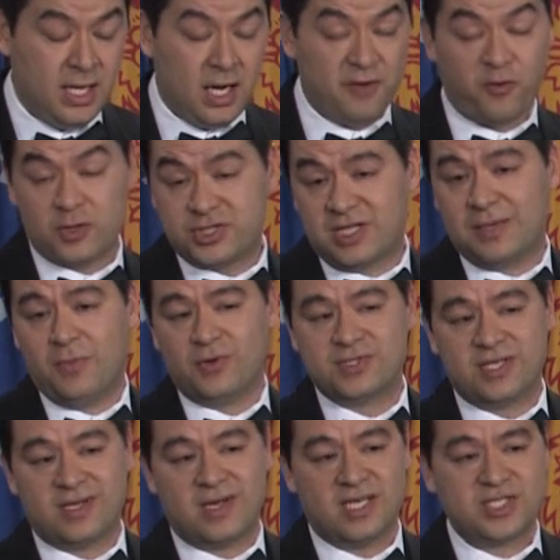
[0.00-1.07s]
Unfortunately,
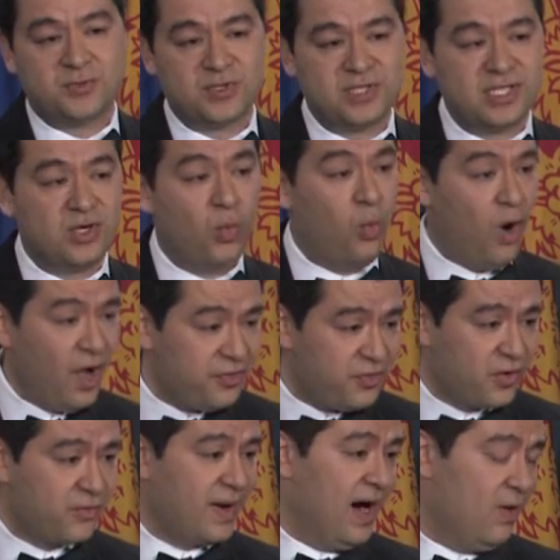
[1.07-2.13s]
most of the customers didn't want
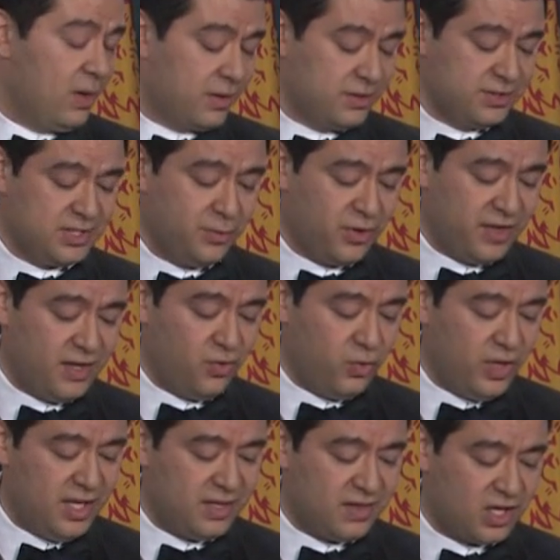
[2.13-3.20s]
the growlers, and within a
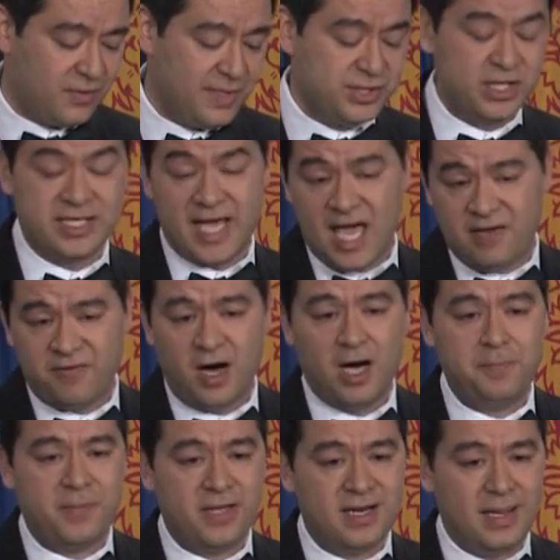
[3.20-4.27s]
week, the commission gave
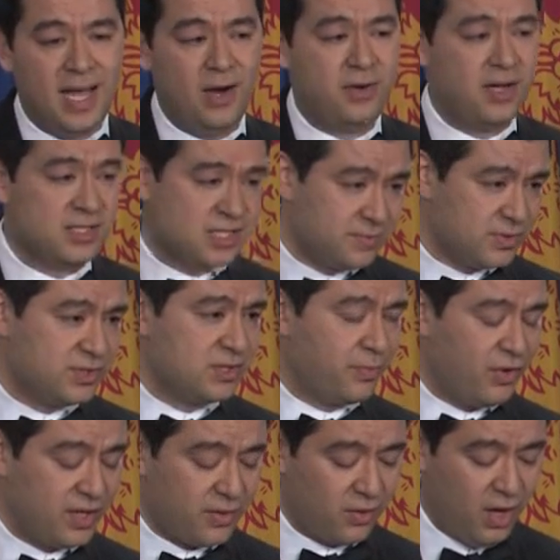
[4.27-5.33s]
up and allowed customers to
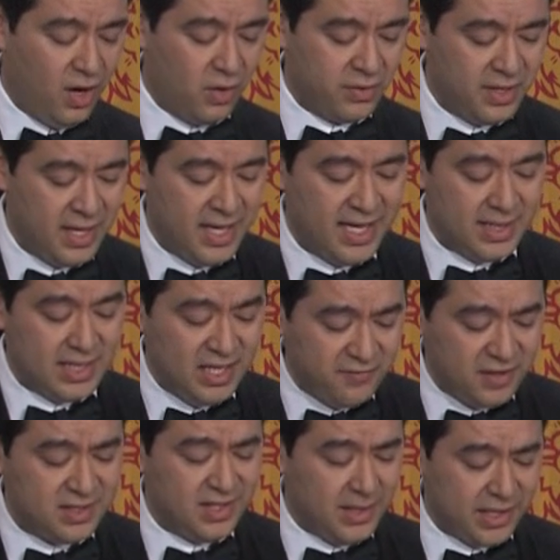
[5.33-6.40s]
bring their own,
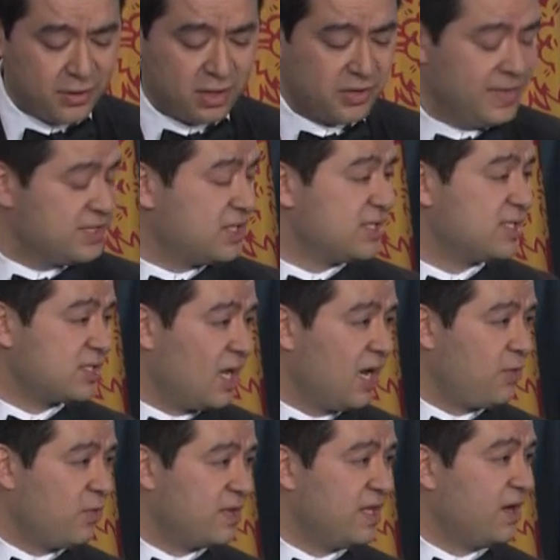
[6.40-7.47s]
leaving the Liquor Commission
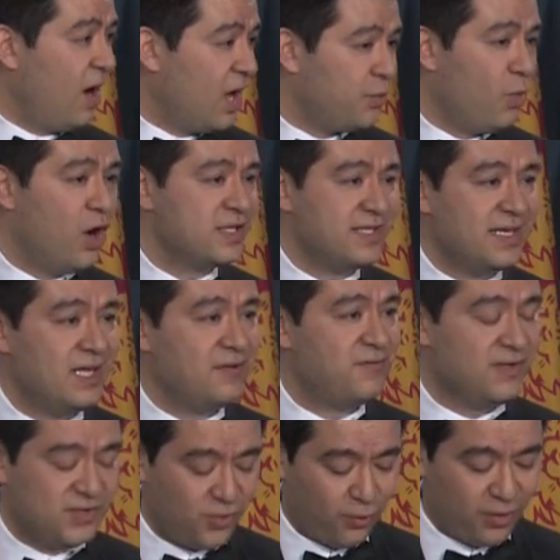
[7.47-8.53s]
stuck with an unwanted
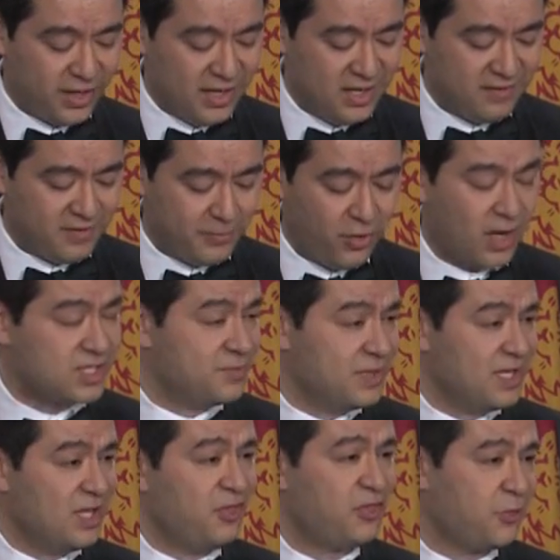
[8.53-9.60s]
inventory of
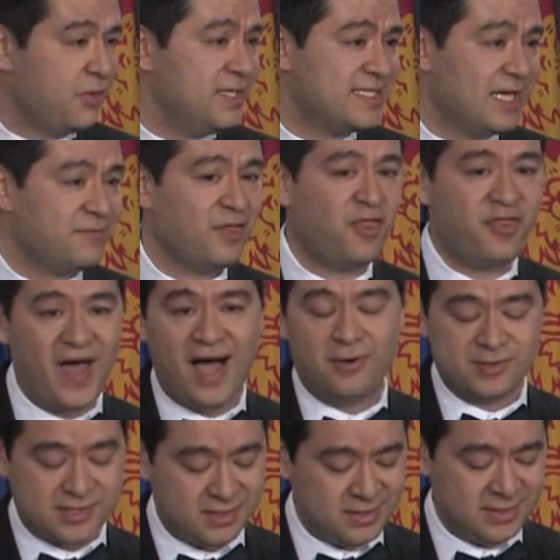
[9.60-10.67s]
approximately
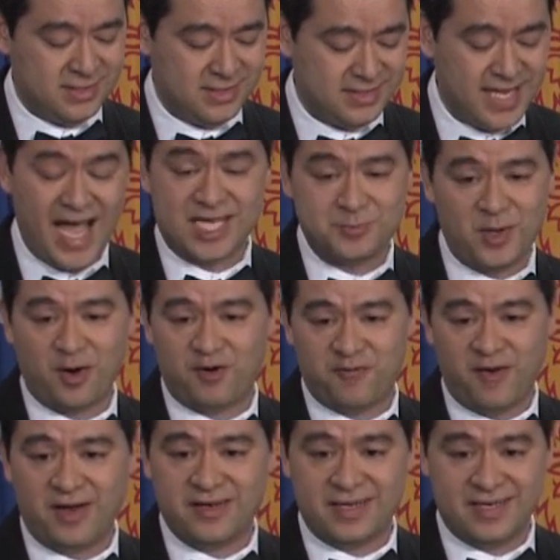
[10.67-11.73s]
37,000
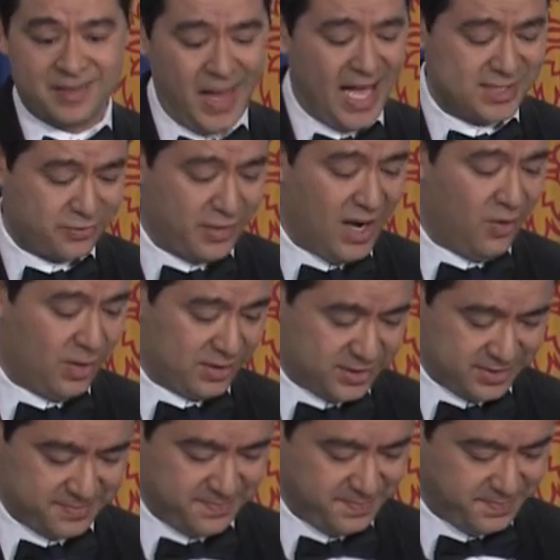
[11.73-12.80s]
taxpayer-funded glass growlers.